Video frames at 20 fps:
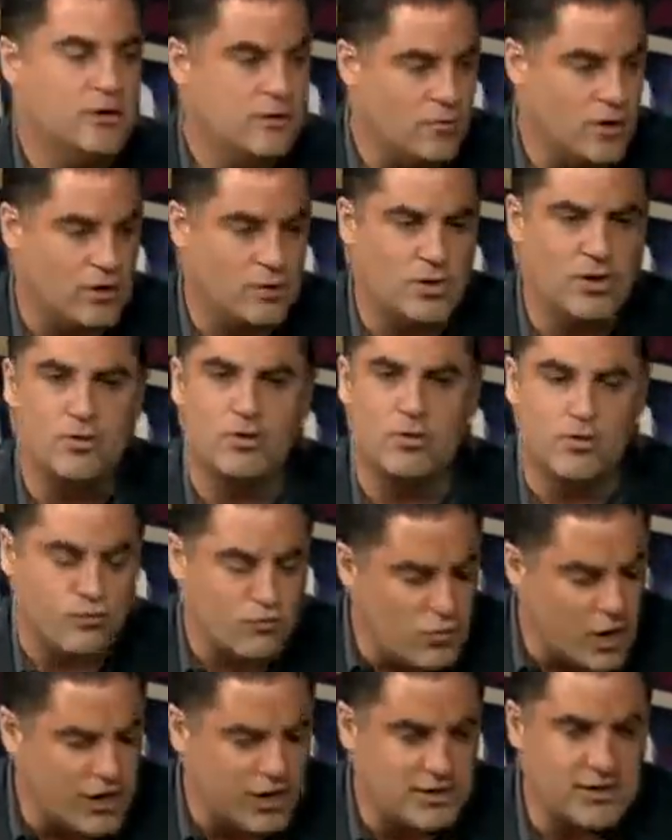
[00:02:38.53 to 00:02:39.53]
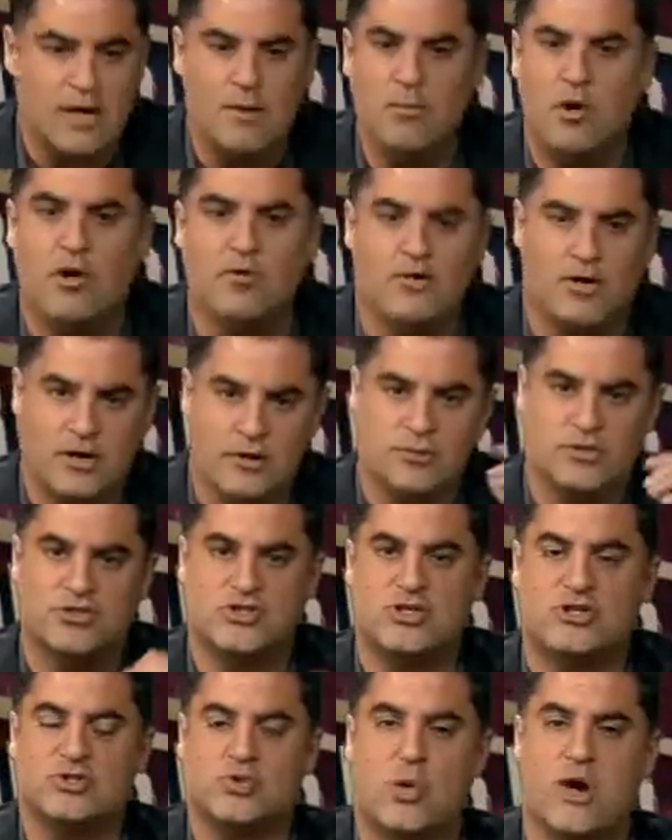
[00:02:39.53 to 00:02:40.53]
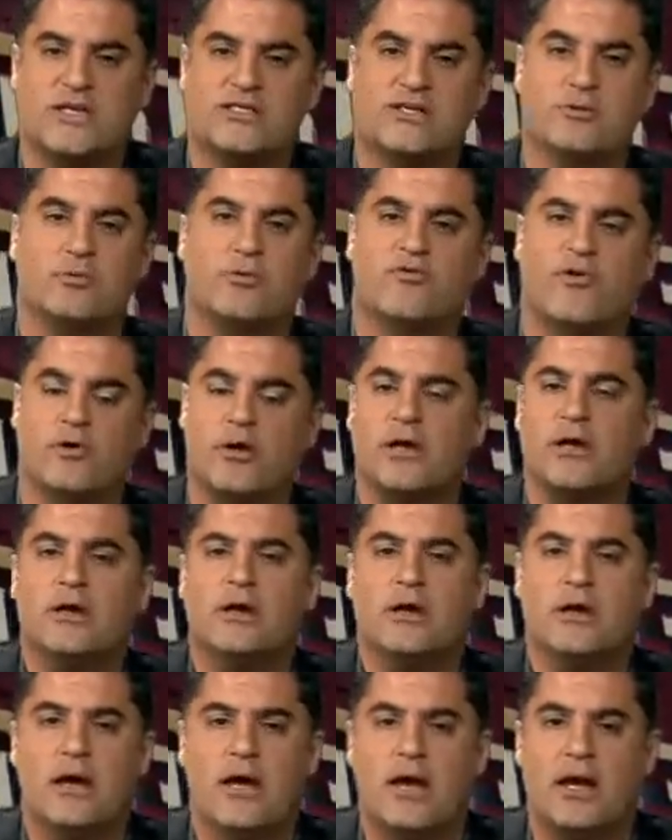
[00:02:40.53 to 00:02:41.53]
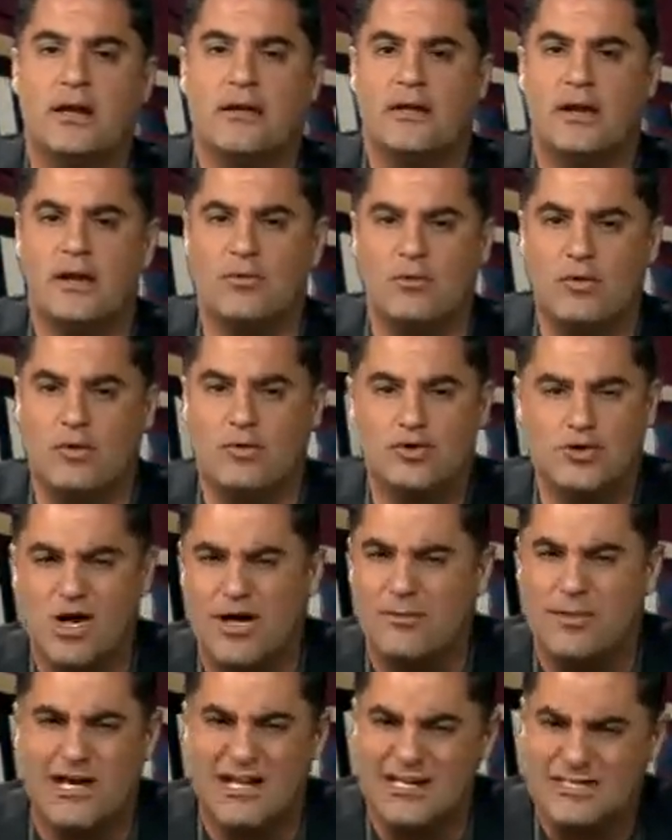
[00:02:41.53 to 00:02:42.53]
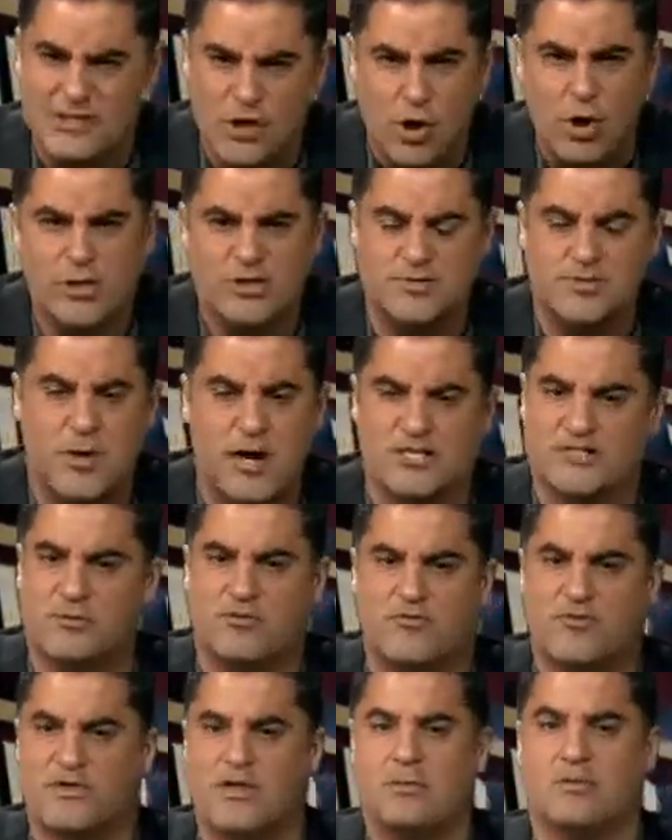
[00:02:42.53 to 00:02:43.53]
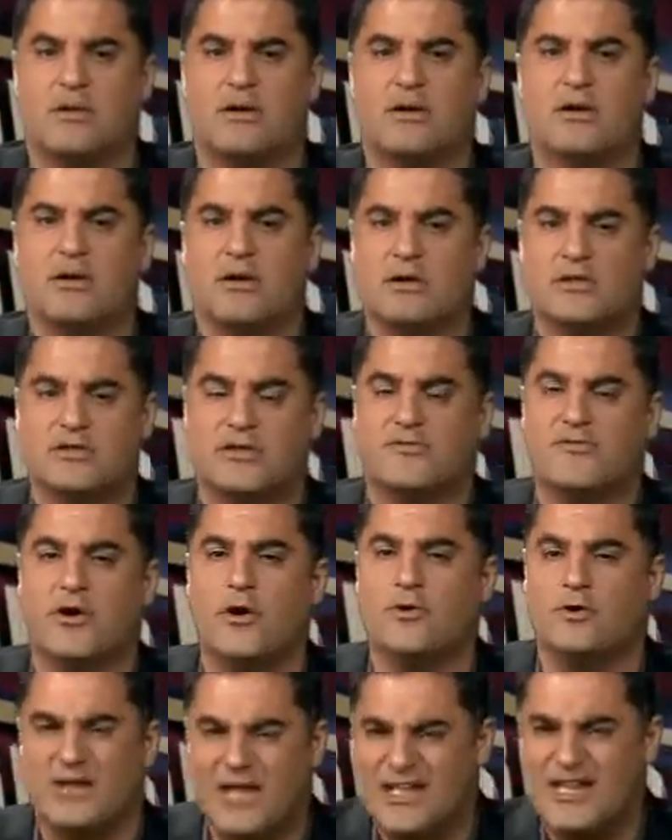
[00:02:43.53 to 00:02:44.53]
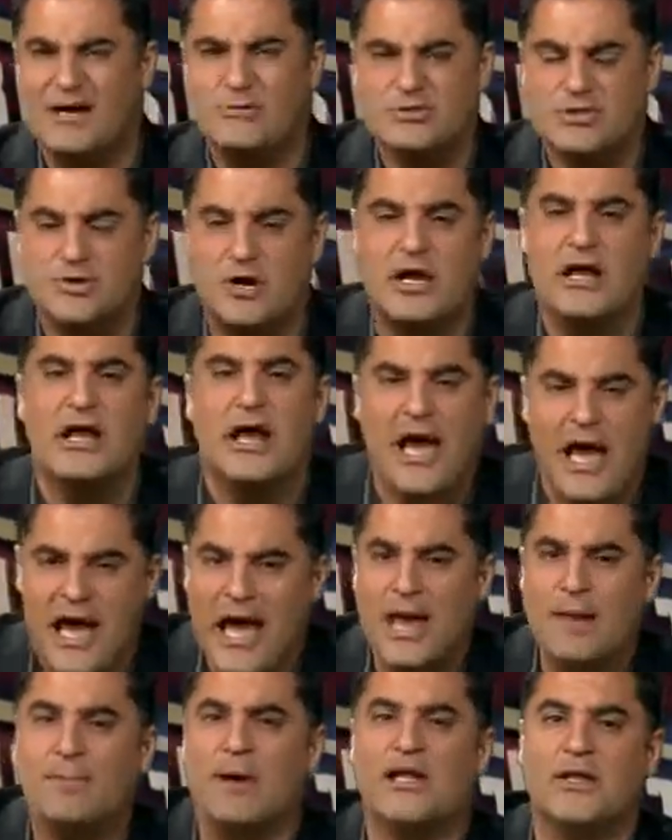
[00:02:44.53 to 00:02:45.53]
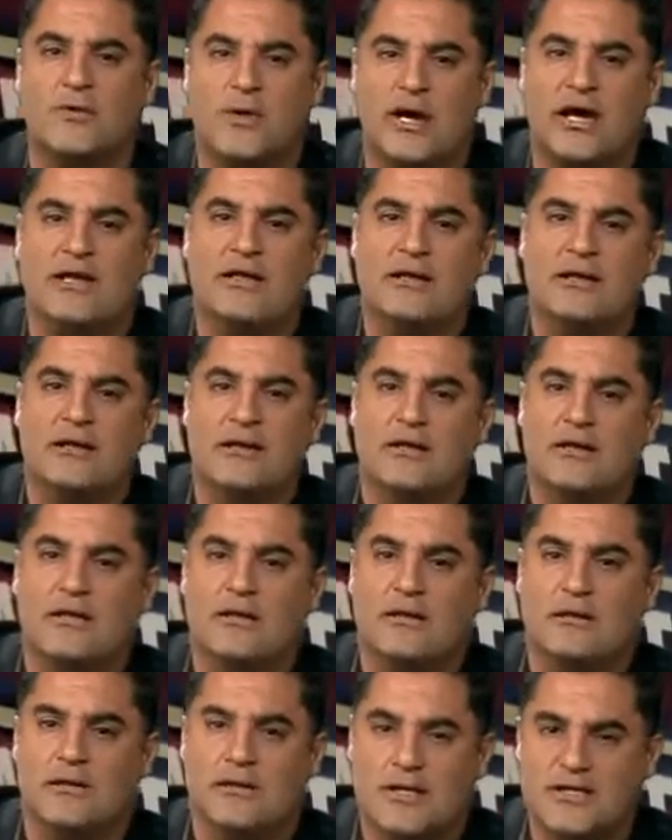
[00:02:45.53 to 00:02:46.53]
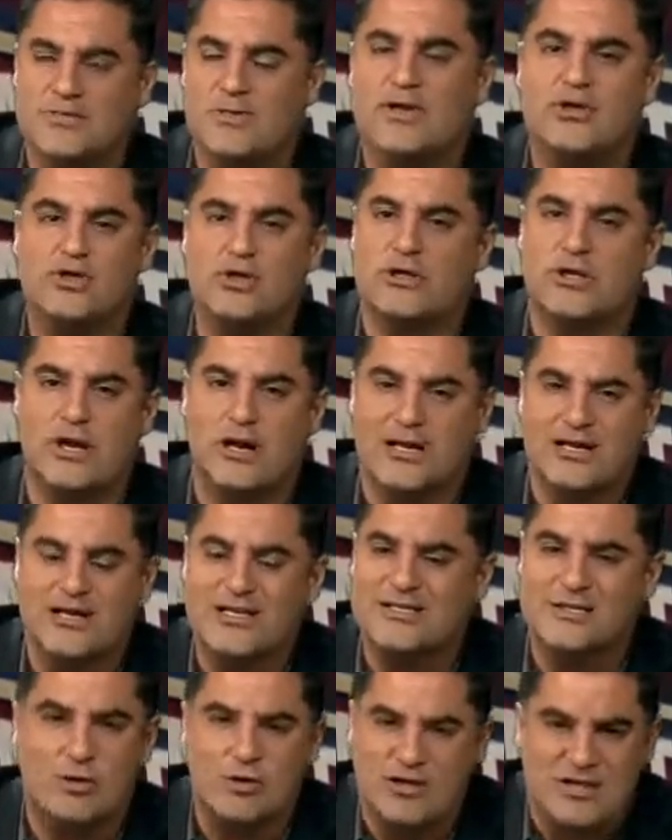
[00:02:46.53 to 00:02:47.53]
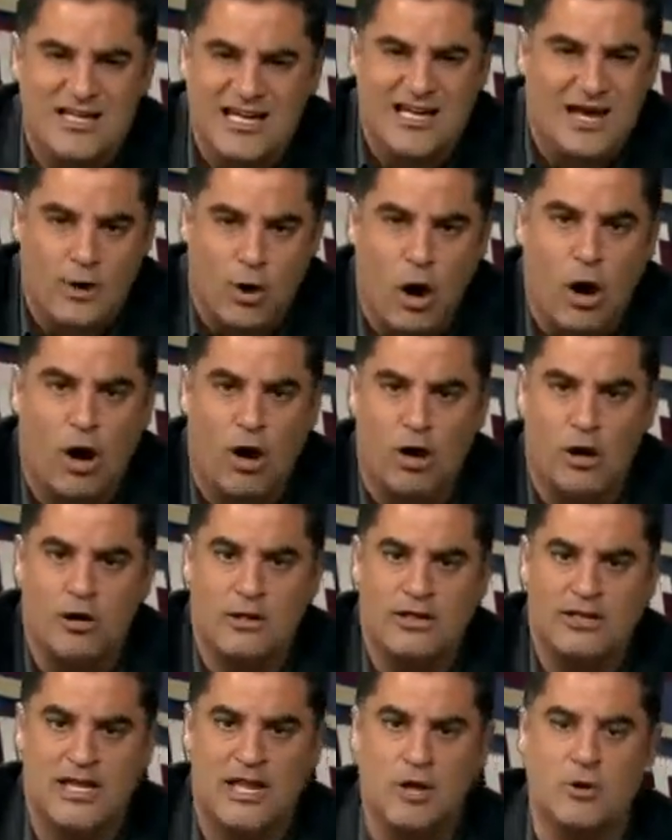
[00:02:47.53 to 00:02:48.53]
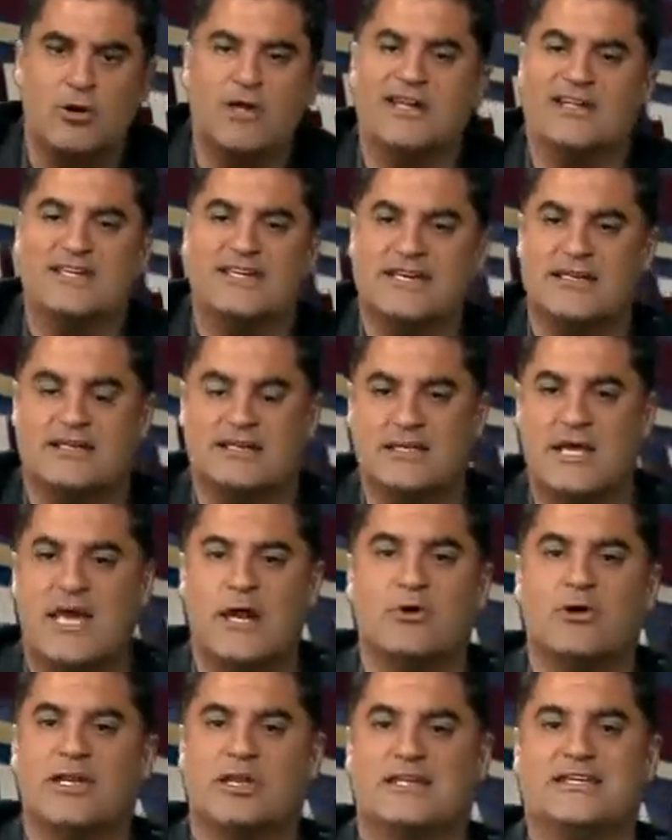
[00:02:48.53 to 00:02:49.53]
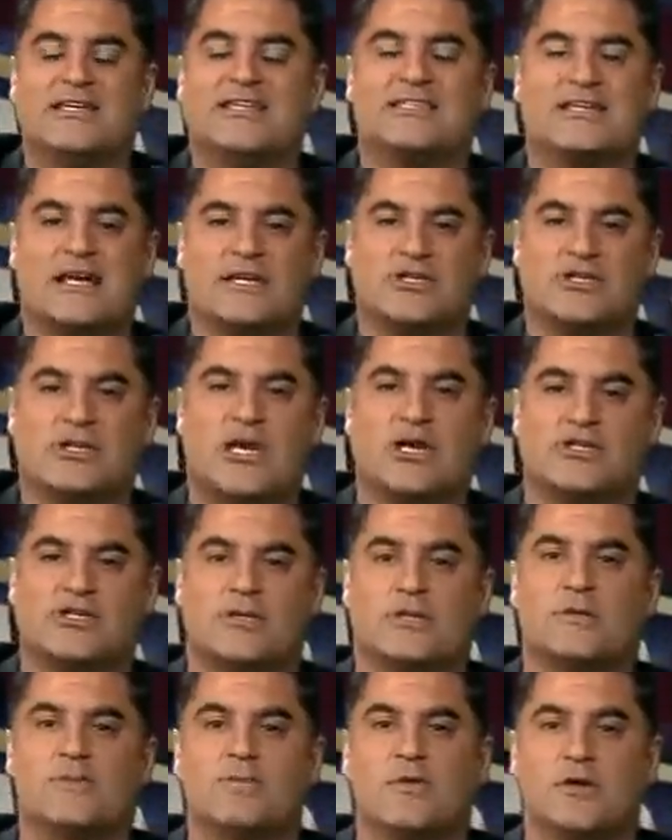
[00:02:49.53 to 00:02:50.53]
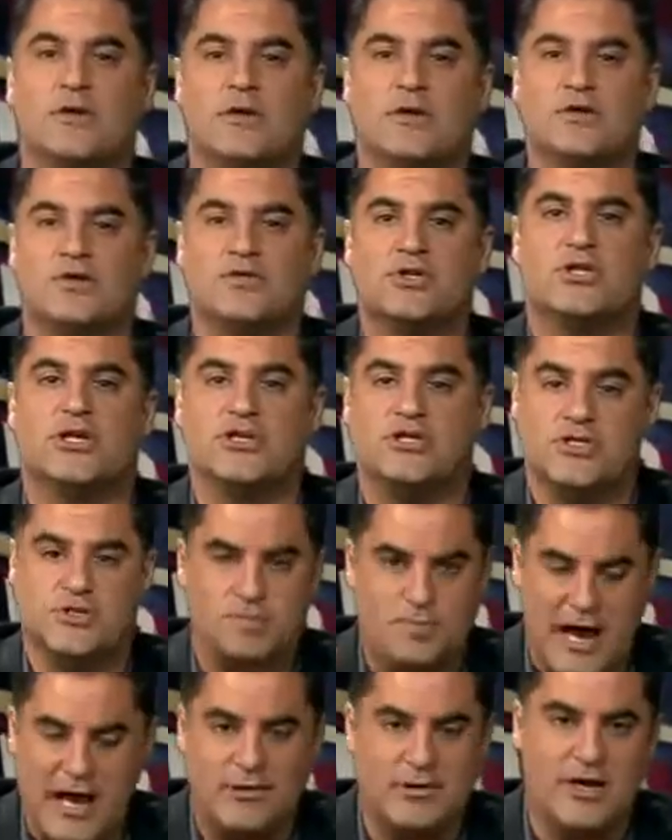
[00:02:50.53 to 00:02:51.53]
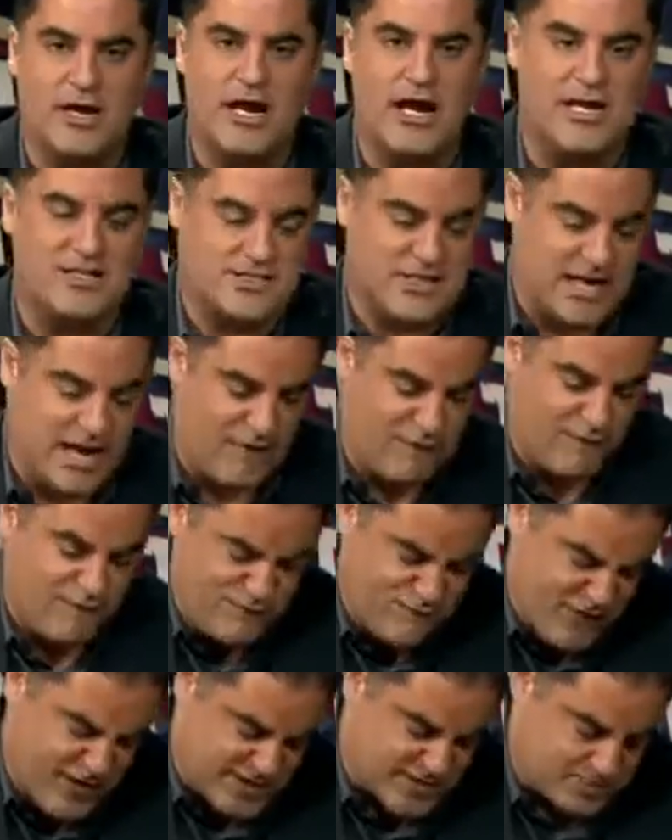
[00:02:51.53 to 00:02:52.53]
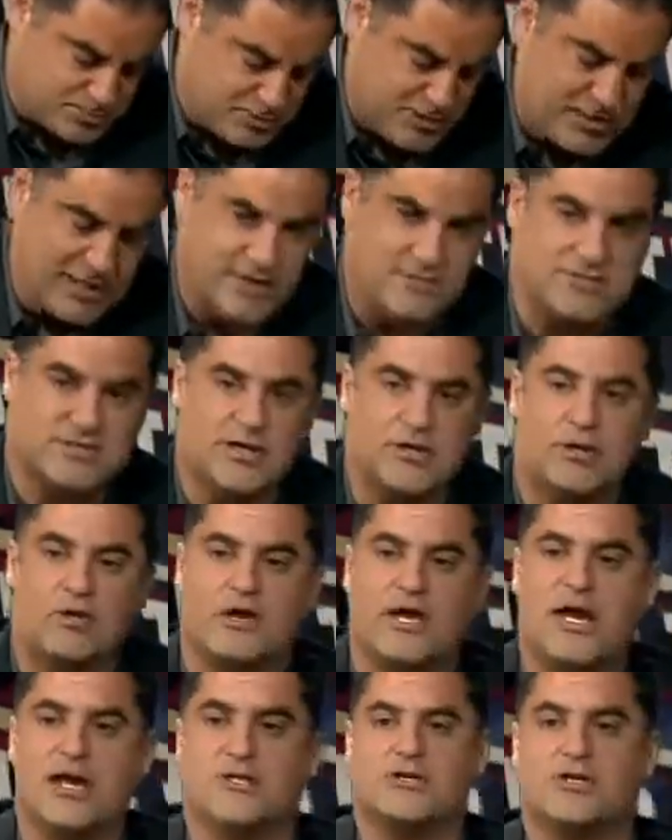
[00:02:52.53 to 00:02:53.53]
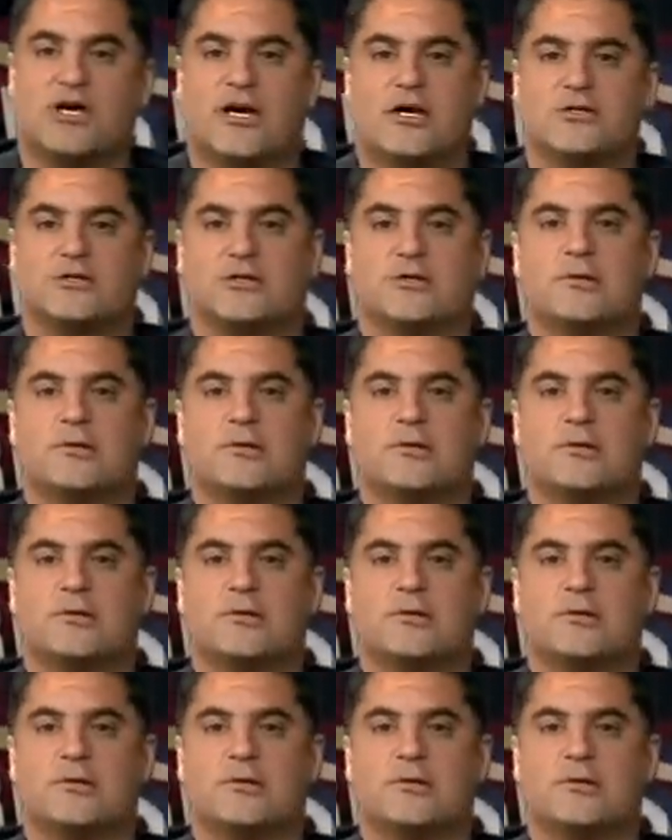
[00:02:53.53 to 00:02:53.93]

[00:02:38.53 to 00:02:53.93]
when we were running them over and it was just whites that were voting, and we were trying to make it as hard as possible for them to vote. And that was great. And by the way, let's make sure that our kids don't think at all, and then they don't get a decent education, so they just bow their heads and have fixed beliefs that you can't change.